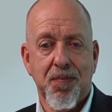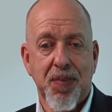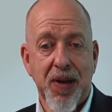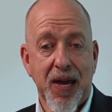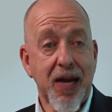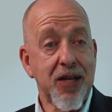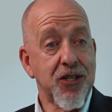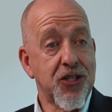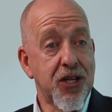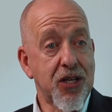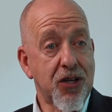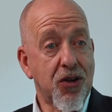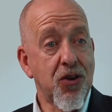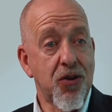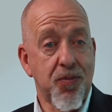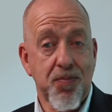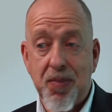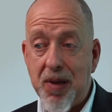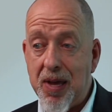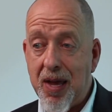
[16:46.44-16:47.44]
be actually
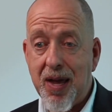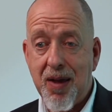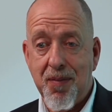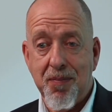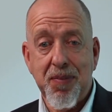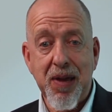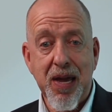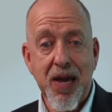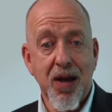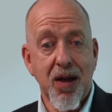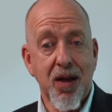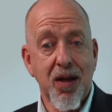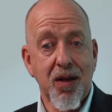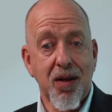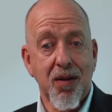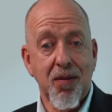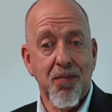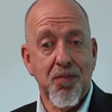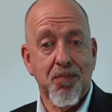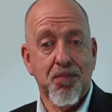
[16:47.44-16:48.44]
good, it be a
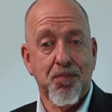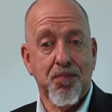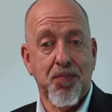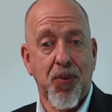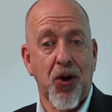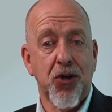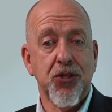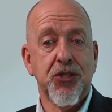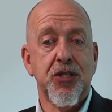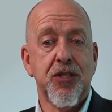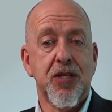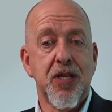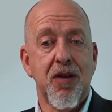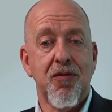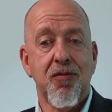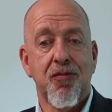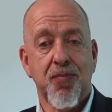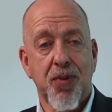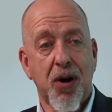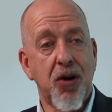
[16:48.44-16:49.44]

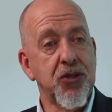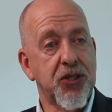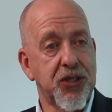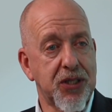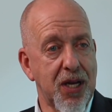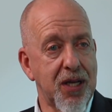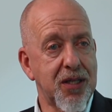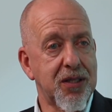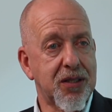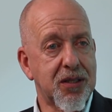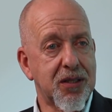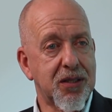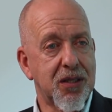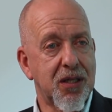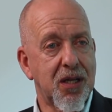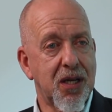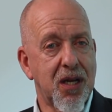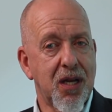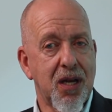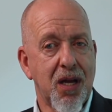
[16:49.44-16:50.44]
positive process.
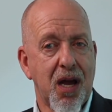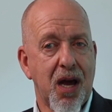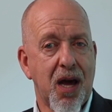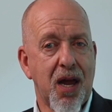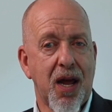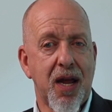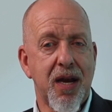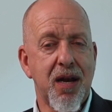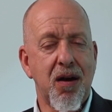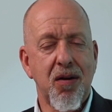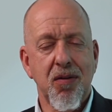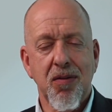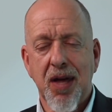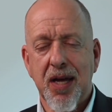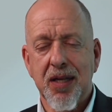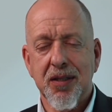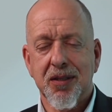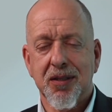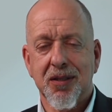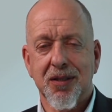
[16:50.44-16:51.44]
And I know
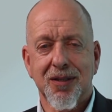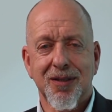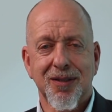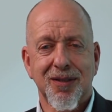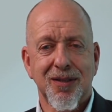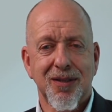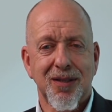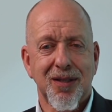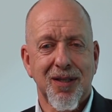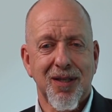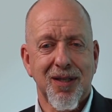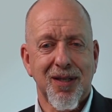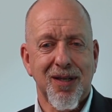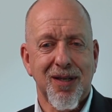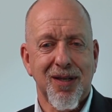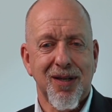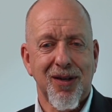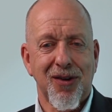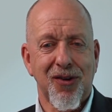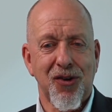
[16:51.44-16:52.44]
that's
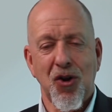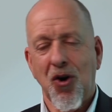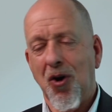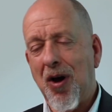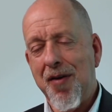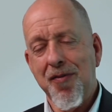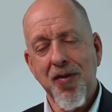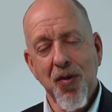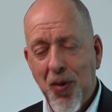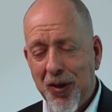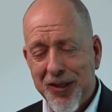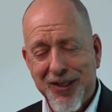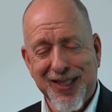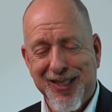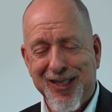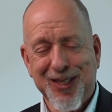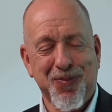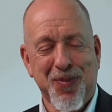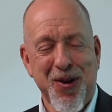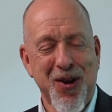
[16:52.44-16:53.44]
not everyone's
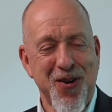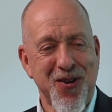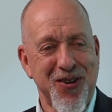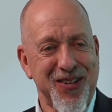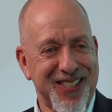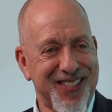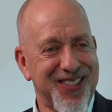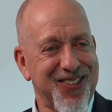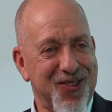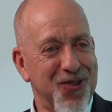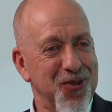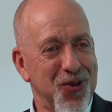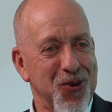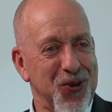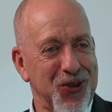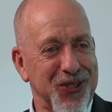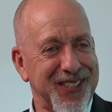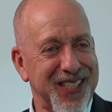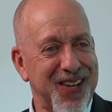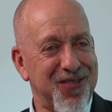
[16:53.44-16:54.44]
experience.
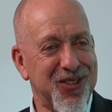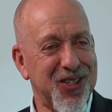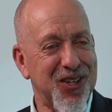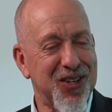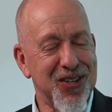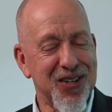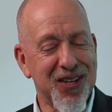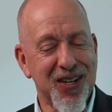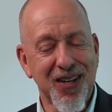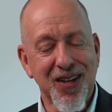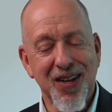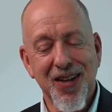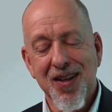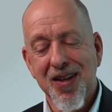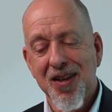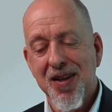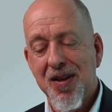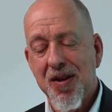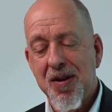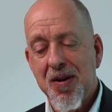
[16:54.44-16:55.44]
Divorce, absolutely.
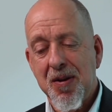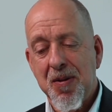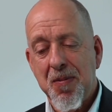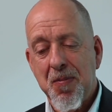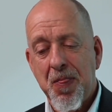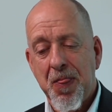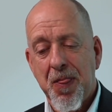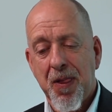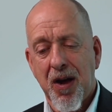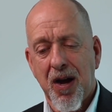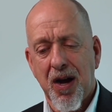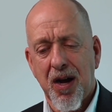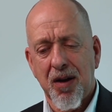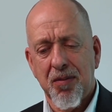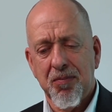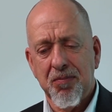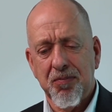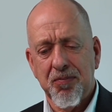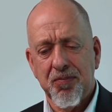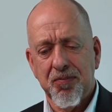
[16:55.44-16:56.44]

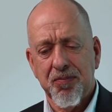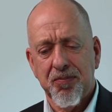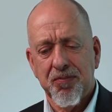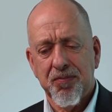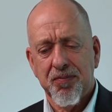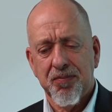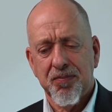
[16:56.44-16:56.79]
Um,